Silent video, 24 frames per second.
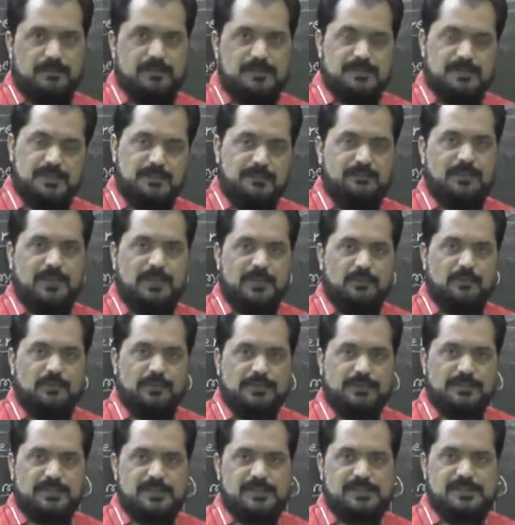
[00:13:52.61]
C value
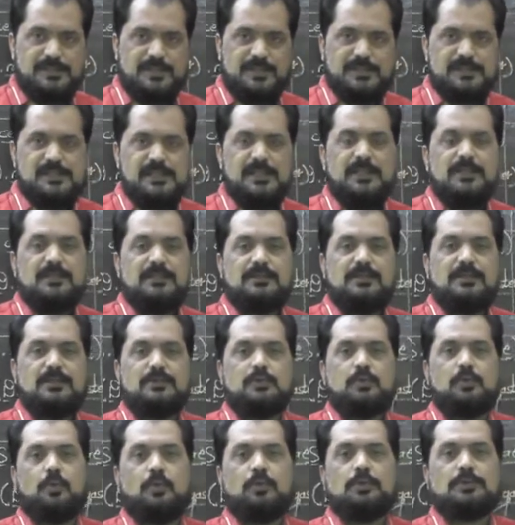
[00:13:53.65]
in the sense
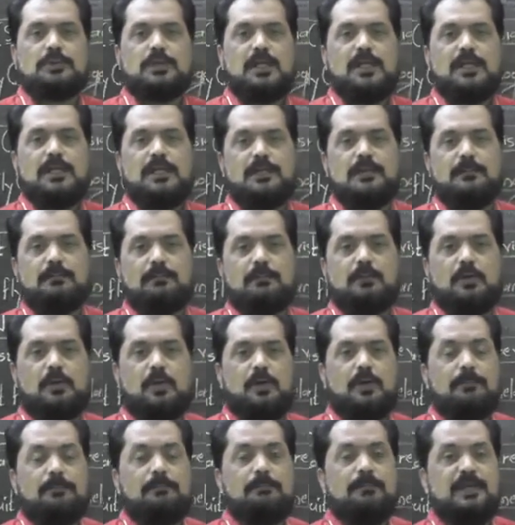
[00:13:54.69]
the total number
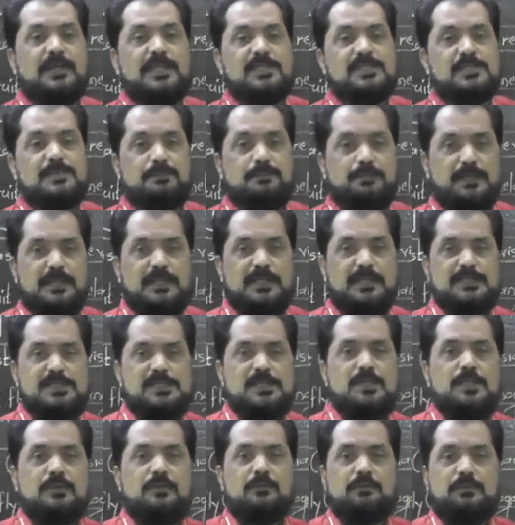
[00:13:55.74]
of base
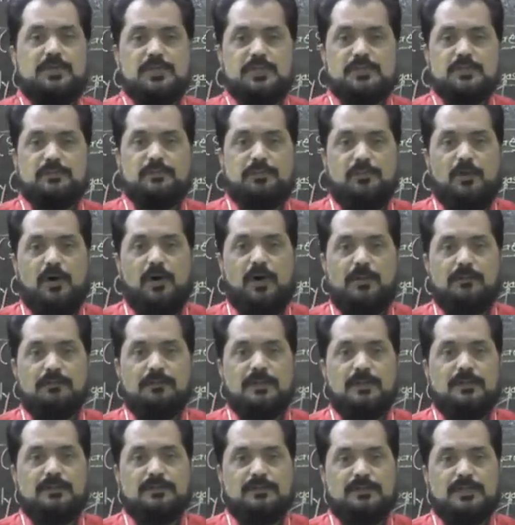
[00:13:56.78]
pairs which form
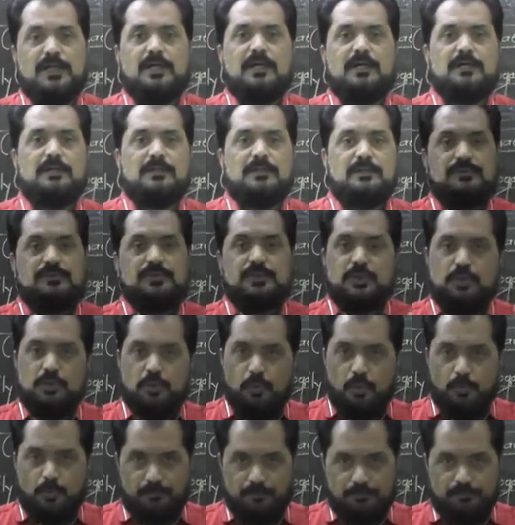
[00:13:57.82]
the
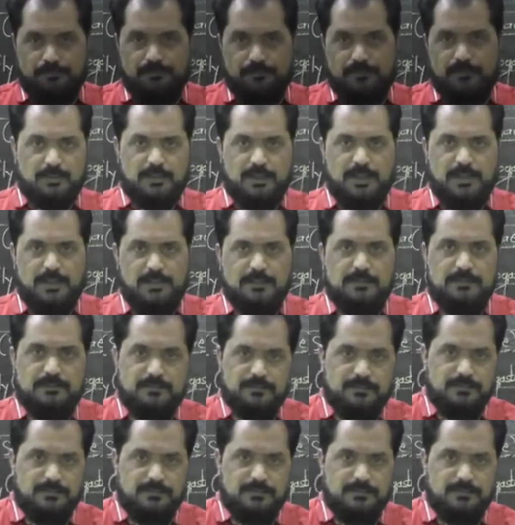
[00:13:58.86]
genome. Okay.